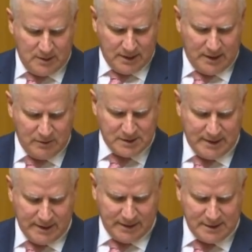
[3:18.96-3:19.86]

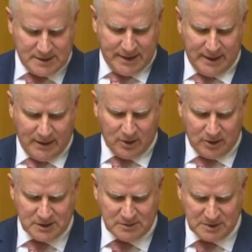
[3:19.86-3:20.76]
coincidentally stating
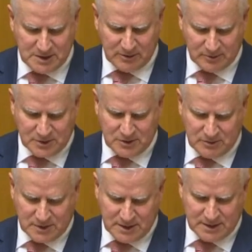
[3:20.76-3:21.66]
guidance materials to
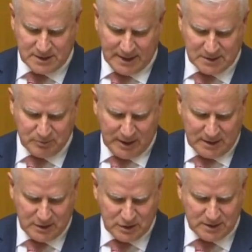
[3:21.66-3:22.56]
assist tax
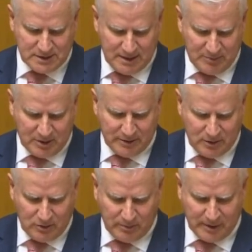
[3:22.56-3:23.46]
practitioners in upholding
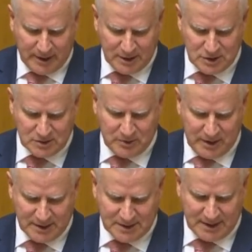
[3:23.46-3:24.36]
new obligations were
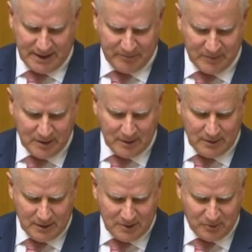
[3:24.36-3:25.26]
yet to come
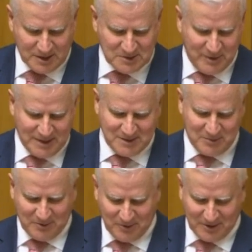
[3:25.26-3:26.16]
and were expected to
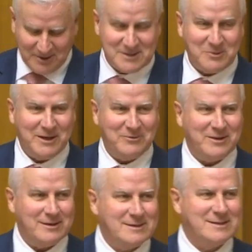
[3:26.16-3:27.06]
be released, wait for
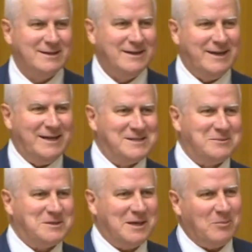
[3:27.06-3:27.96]
this, in
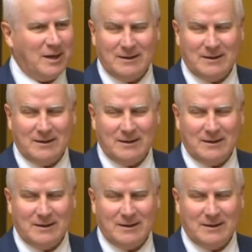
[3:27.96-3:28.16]
September.